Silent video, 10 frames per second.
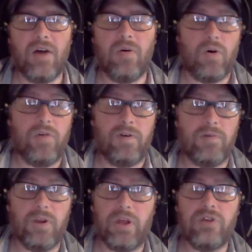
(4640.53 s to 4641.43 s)
or if you're
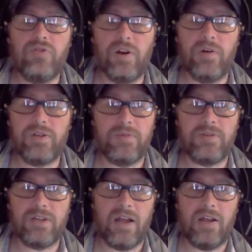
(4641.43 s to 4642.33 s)
really intrigued with
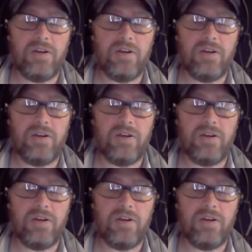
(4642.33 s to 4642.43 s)
SimSolid,